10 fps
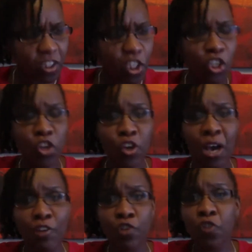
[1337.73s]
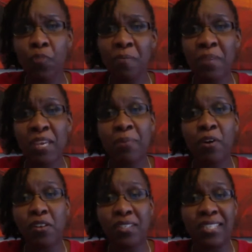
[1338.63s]
you know, you'll have a group of
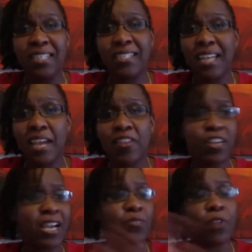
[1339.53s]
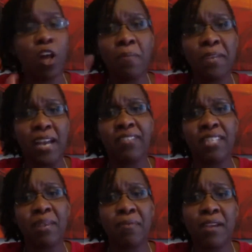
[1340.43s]
people seated together. You guys will all be kind of
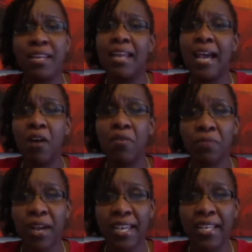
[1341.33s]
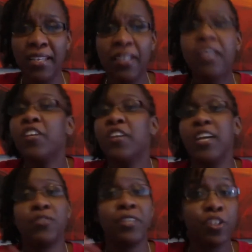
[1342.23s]
separated out, right?
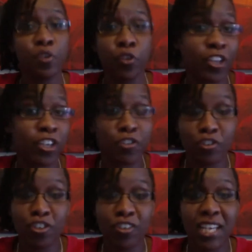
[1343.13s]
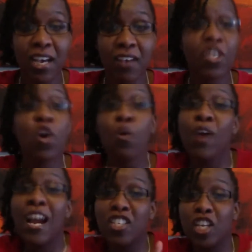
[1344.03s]
You'll introduce yourselves. We're
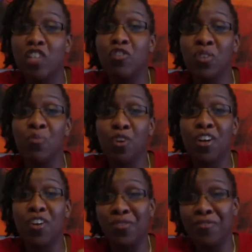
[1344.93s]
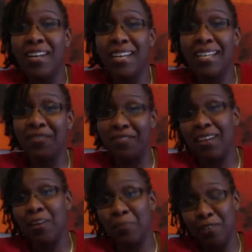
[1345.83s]
actually going to do some work on the front end of
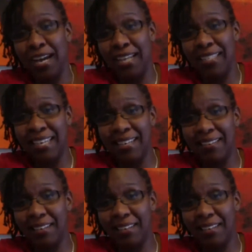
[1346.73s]
helping you guys get,